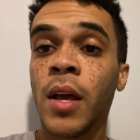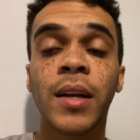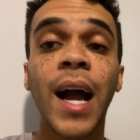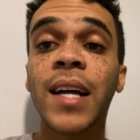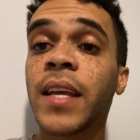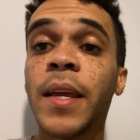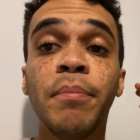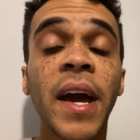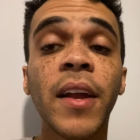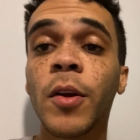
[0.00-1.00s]
Guys,
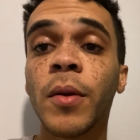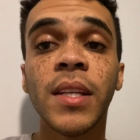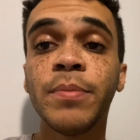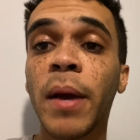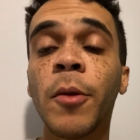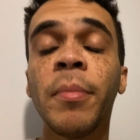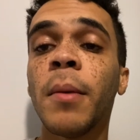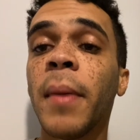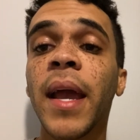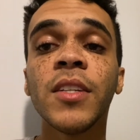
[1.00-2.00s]
this better be a
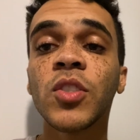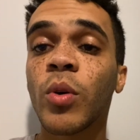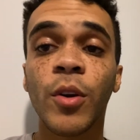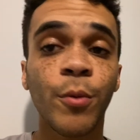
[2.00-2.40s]
mandatory